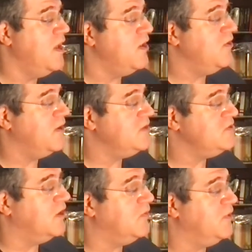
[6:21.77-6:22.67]
you're going to
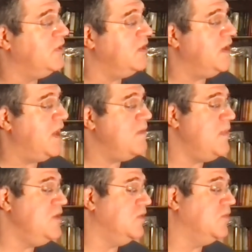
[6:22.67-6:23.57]
start with E
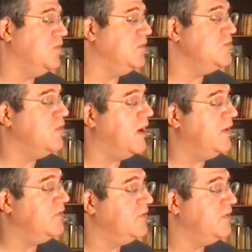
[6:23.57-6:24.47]
major chord twice.